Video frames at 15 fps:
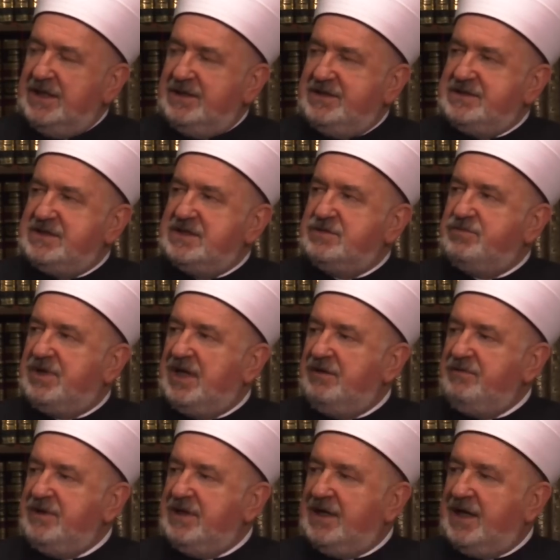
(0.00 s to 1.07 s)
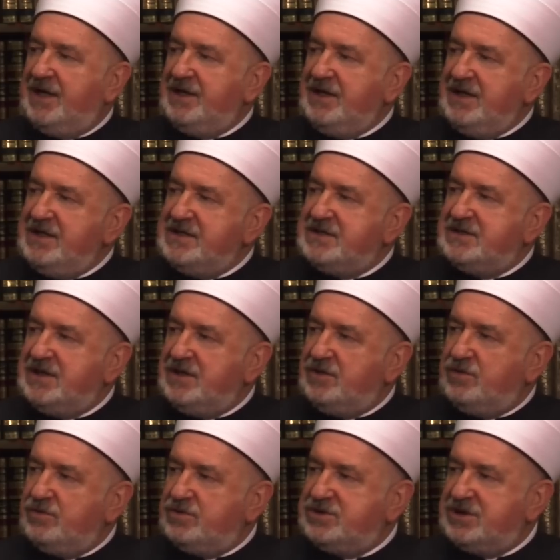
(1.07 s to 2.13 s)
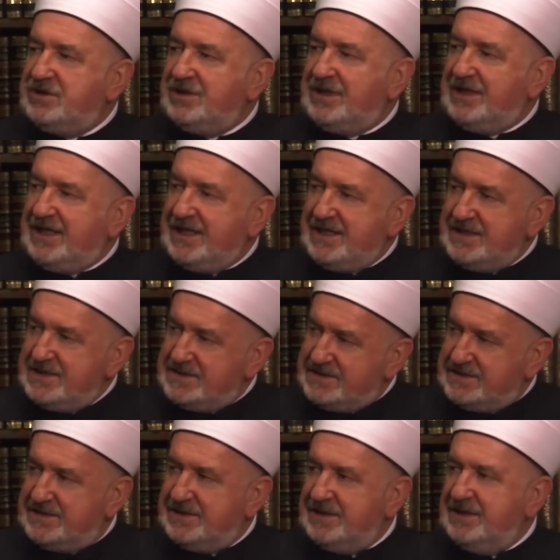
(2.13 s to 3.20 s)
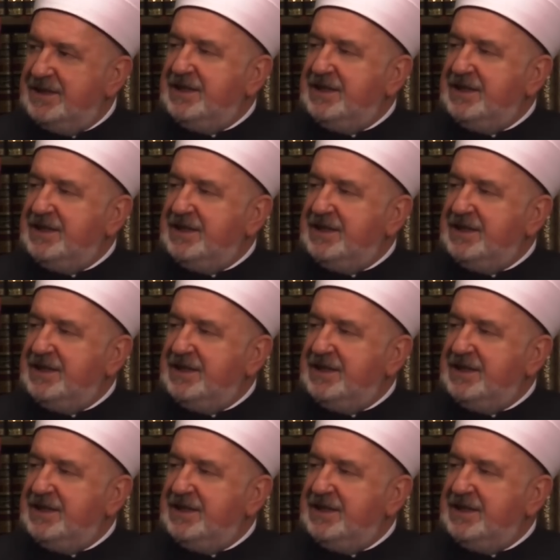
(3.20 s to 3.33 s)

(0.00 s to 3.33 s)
This is why we are institutionalized,